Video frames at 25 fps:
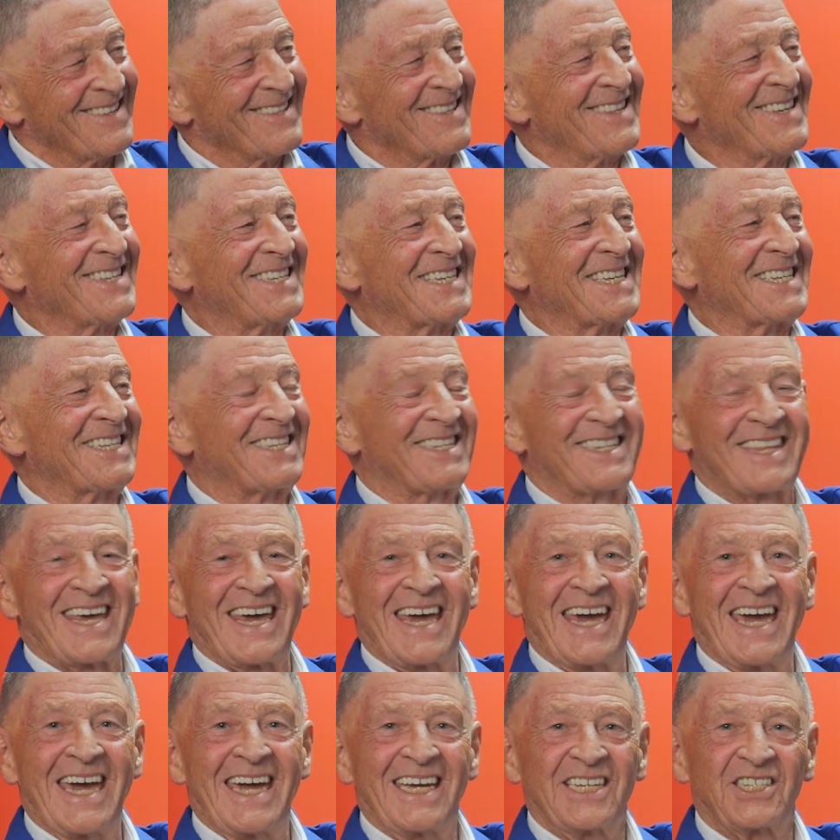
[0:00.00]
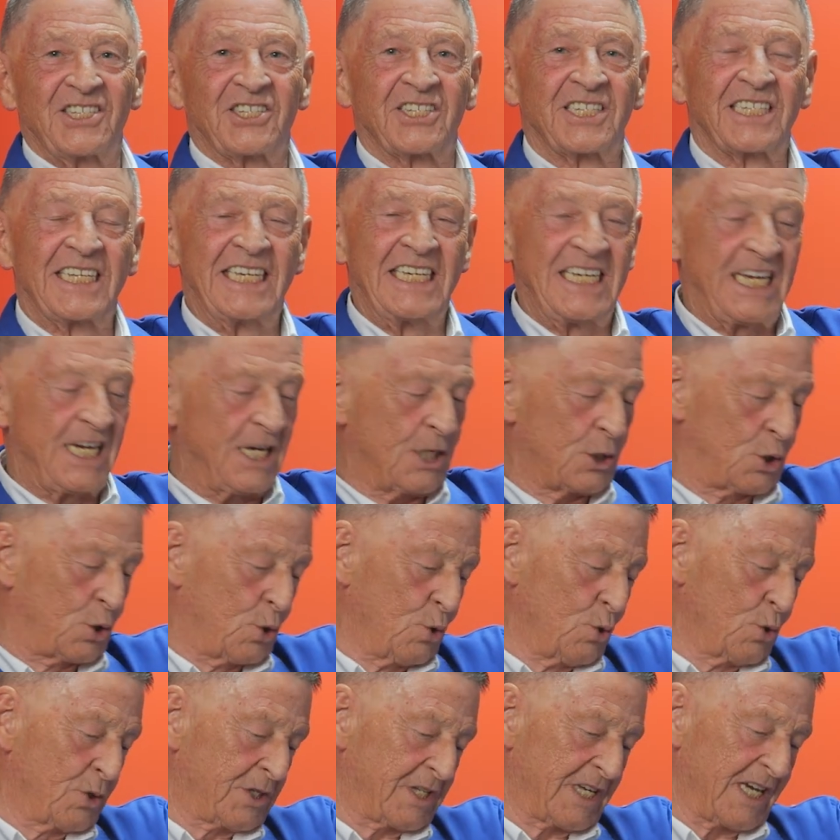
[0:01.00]
This is the
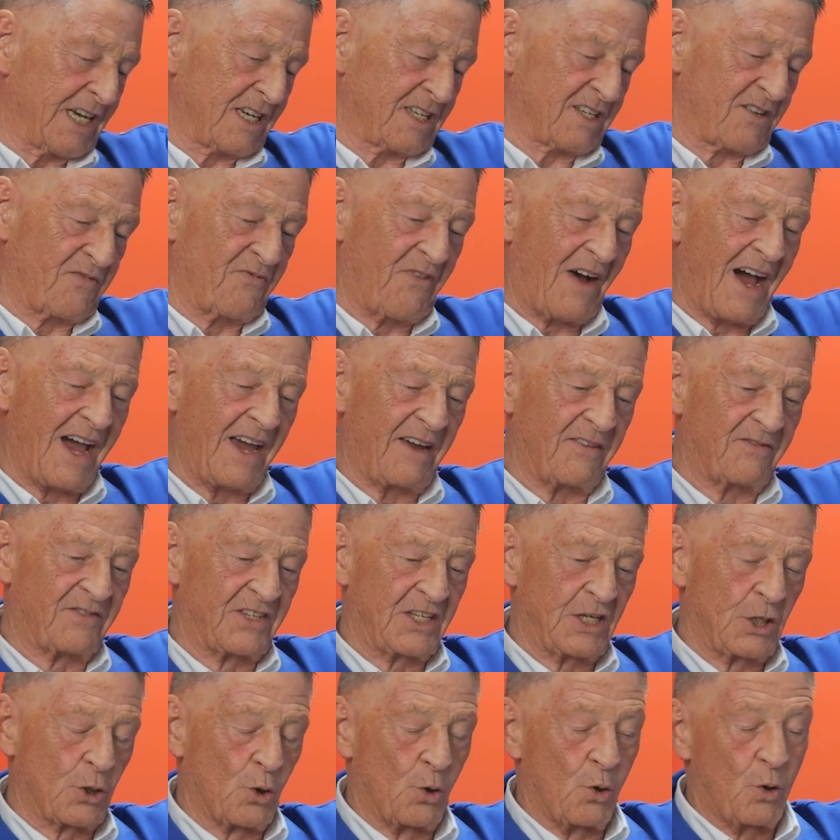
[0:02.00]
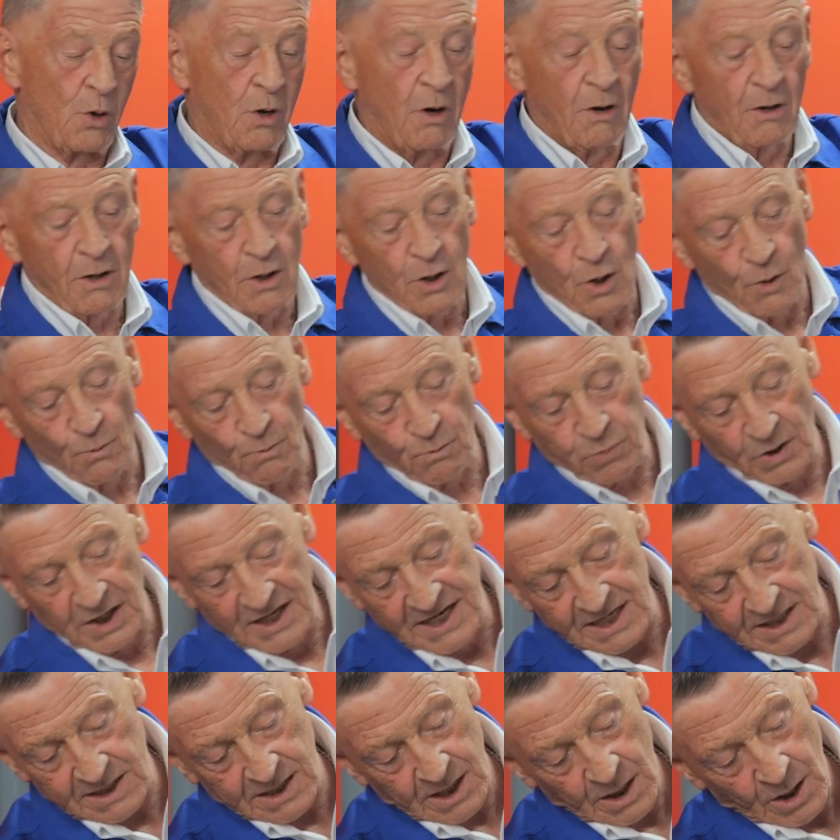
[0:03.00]
HC2650
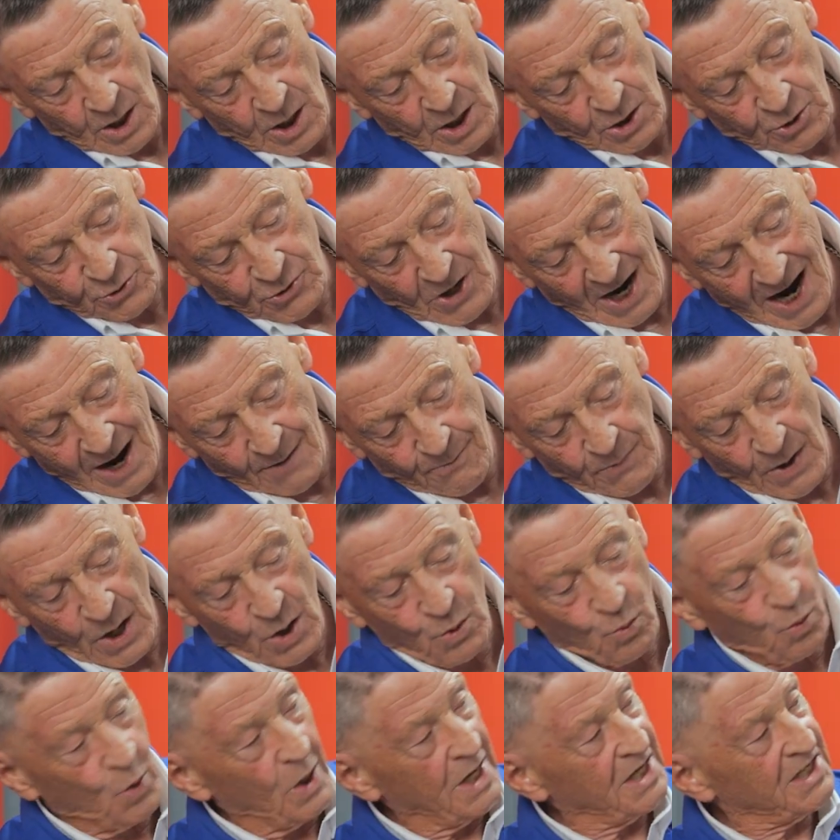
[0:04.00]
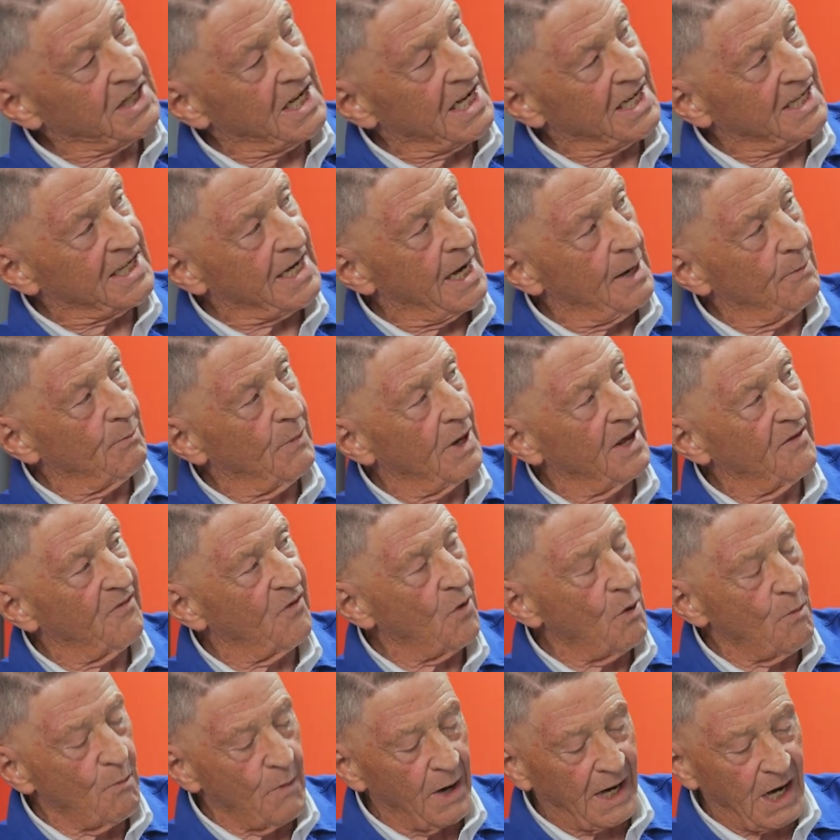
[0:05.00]
complete trap and waste assembly
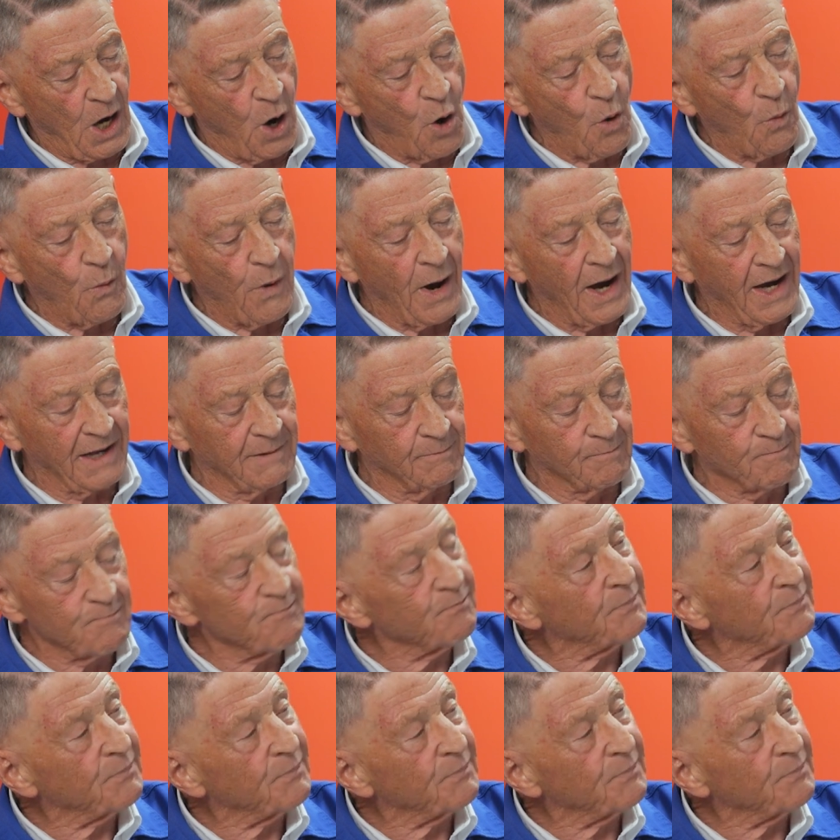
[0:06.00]
from McAlpine.